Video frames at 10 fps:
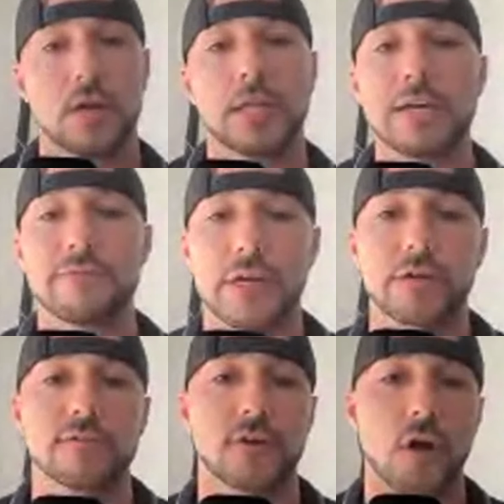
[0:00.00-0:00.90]
A lot of
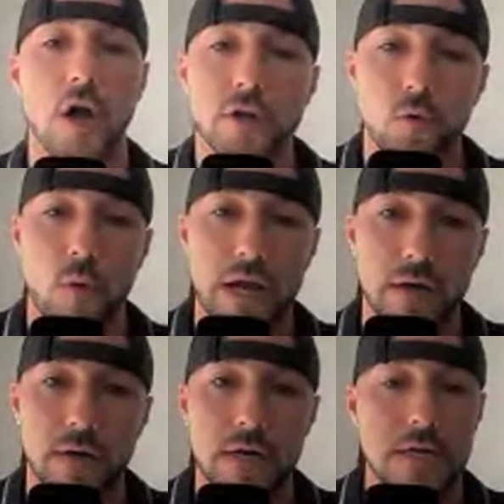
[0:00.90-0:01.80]
veterans are
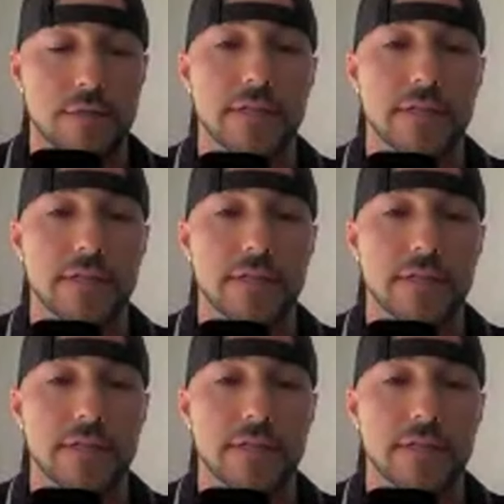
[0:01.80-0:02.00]
unaware